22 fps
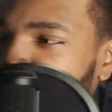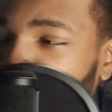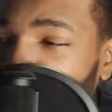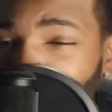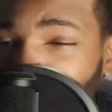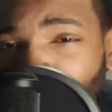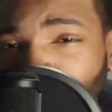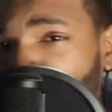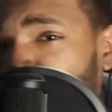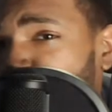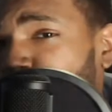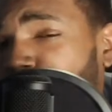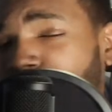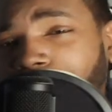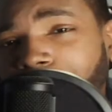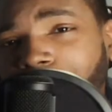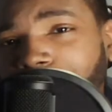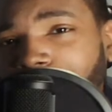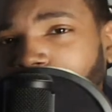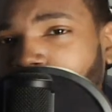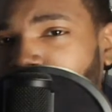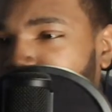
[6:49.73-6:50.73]
majority of
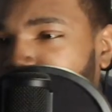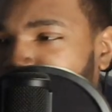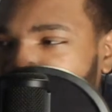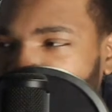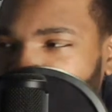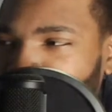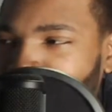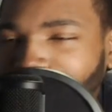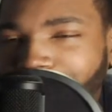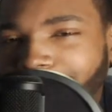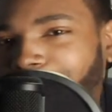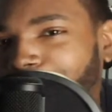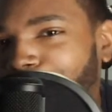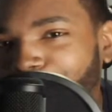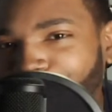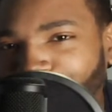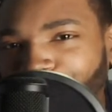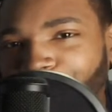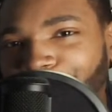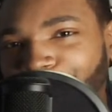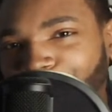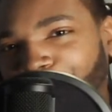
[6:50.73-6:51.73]
the time because I'm
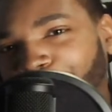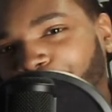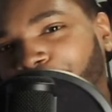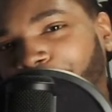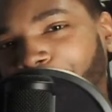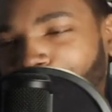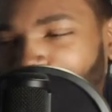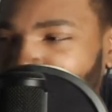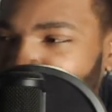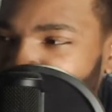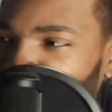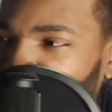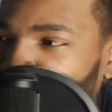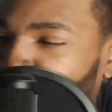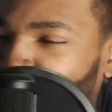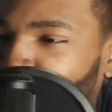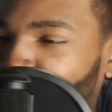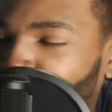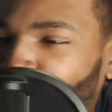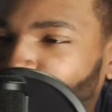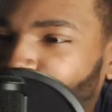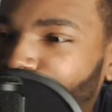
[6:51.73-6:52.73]
going to support myself,
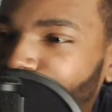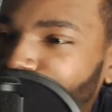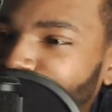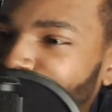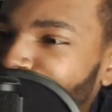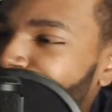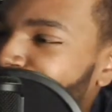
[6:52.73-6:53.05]
of course.